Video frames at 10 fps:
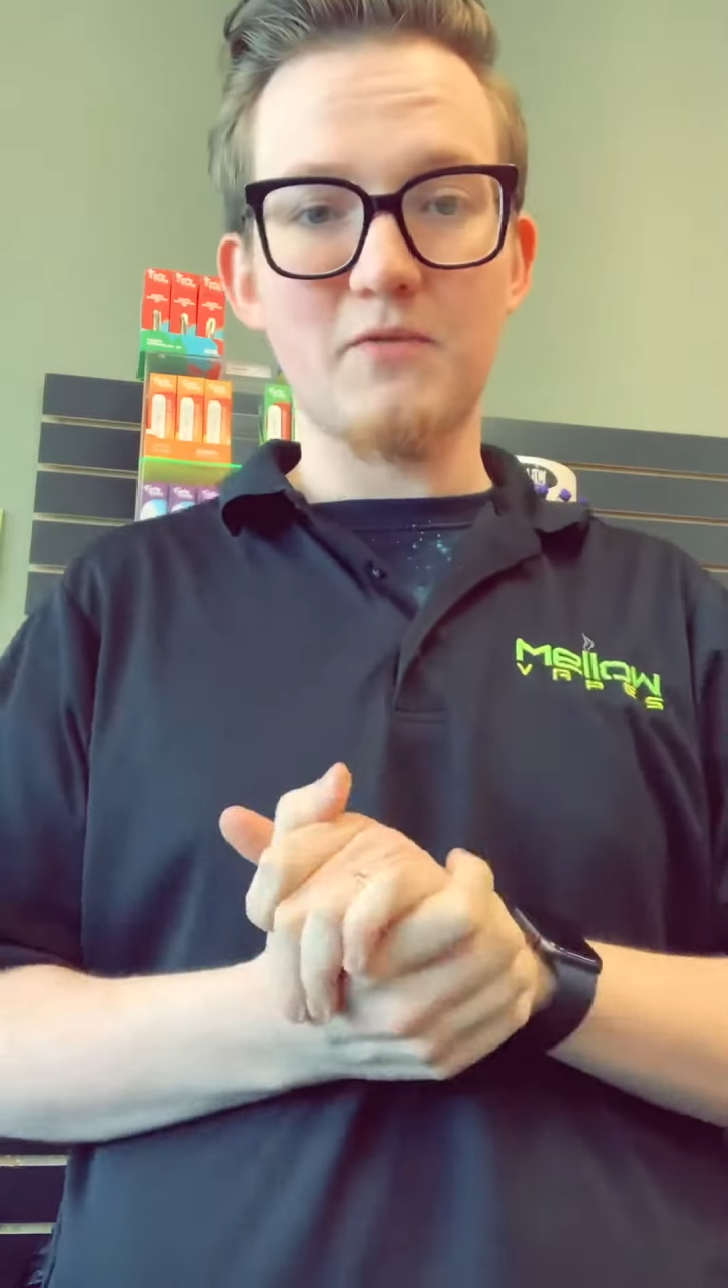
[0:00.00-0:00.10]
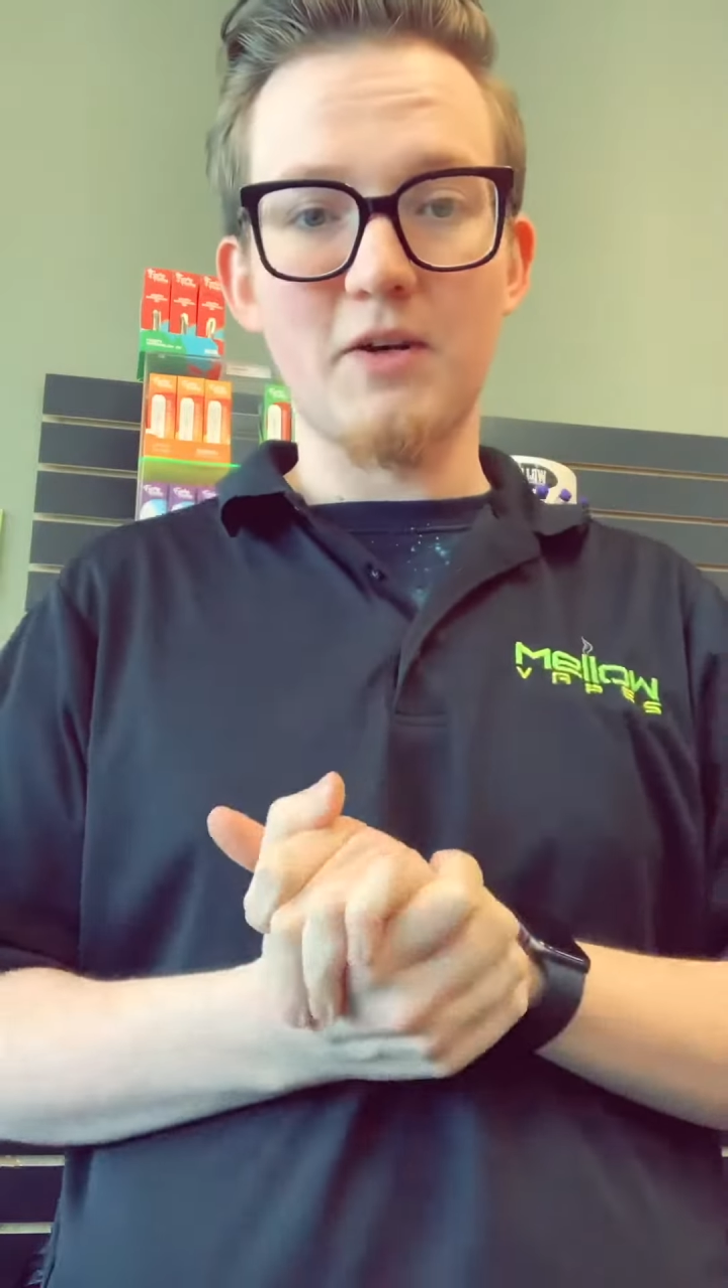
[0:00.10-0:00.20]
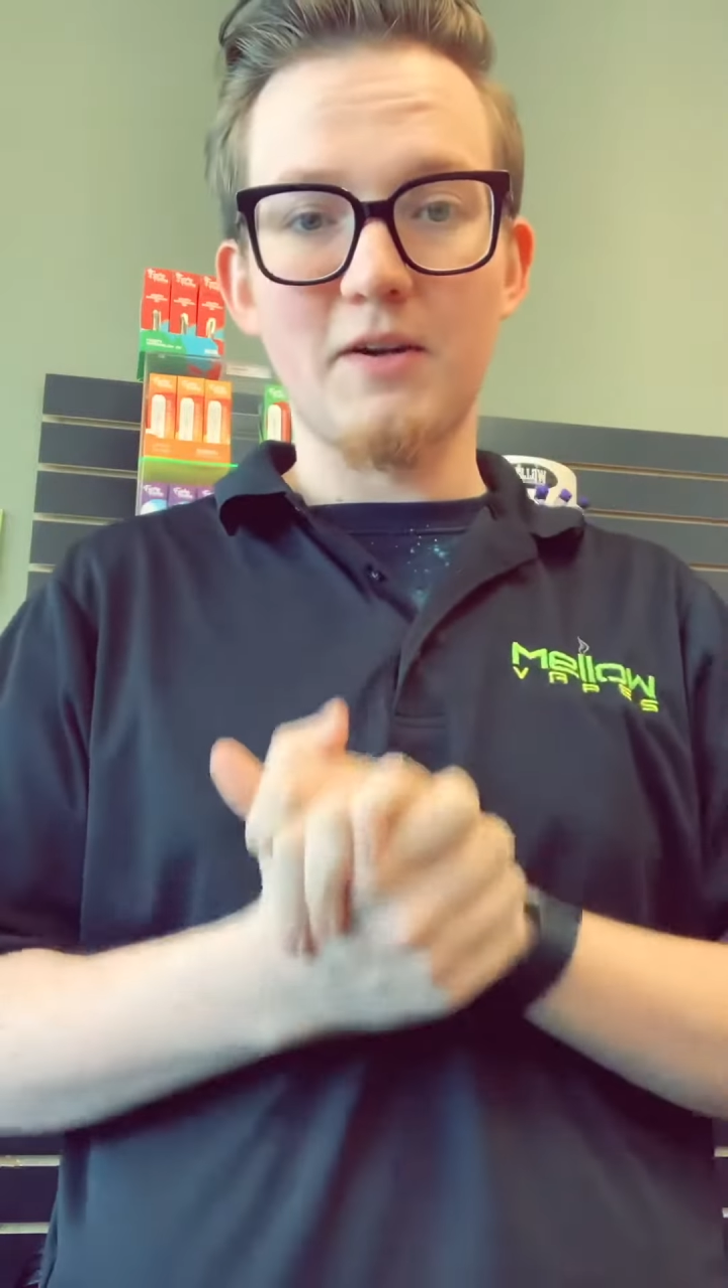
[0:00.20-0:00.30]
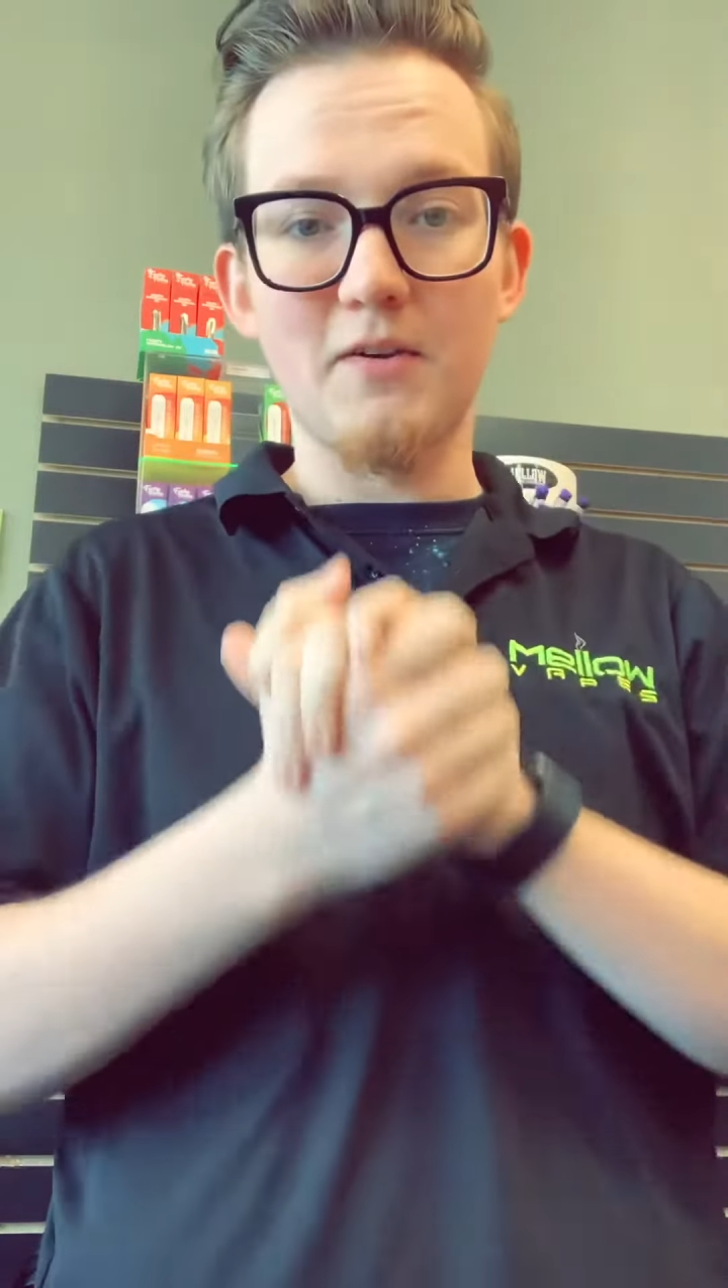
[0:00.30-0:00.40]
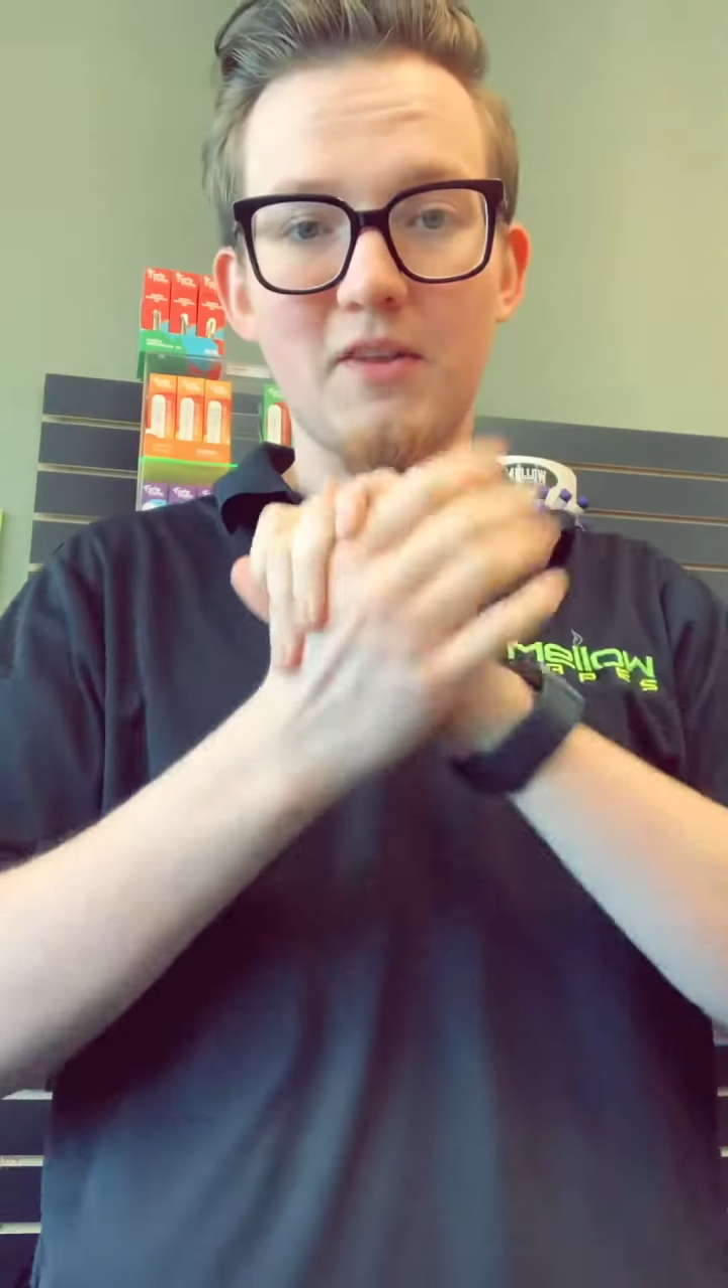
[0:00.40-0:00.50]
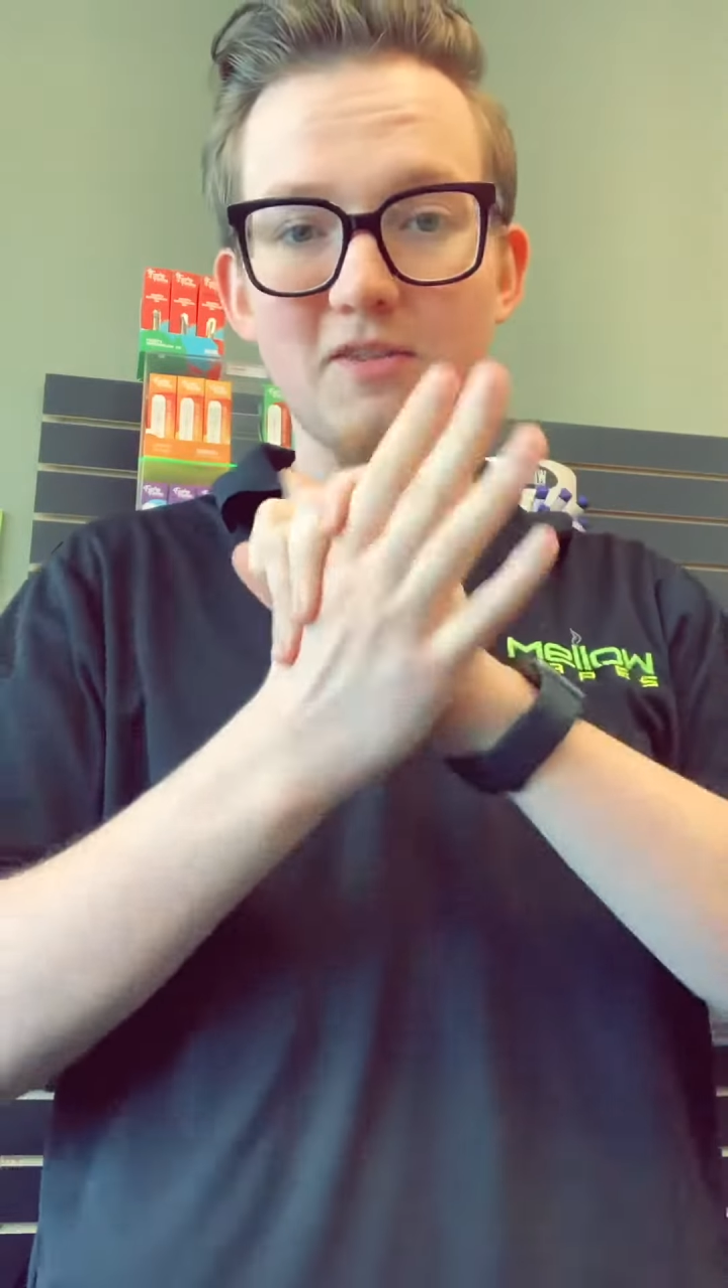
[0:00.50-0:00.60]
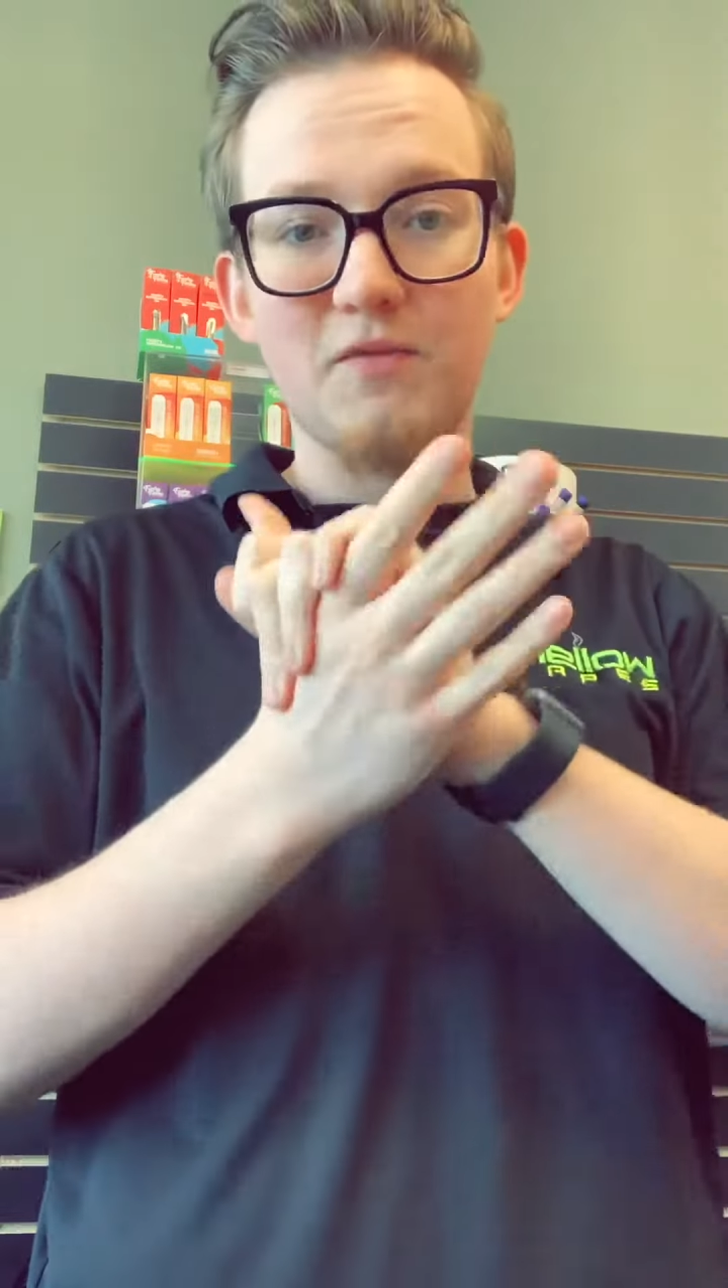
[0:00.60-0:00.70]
for those